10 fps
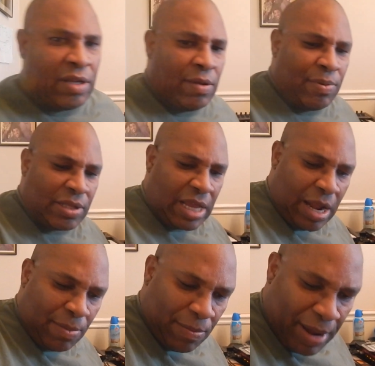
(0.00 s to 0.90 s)
put the
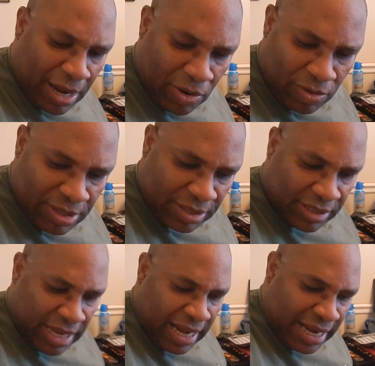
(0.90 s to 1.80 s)
camera back on the
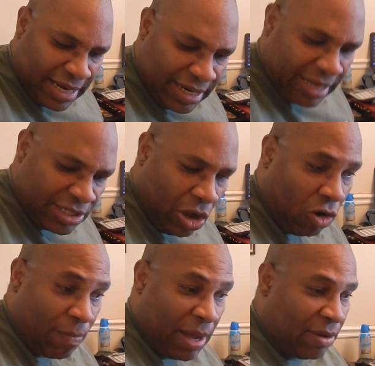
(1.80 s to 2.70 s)
stand and talk
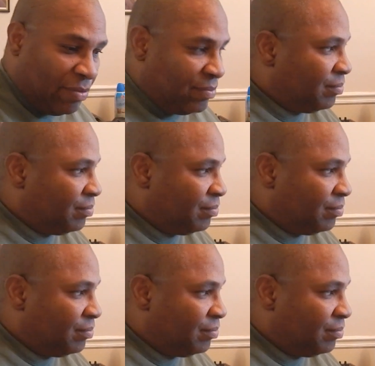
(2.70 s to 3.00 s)
about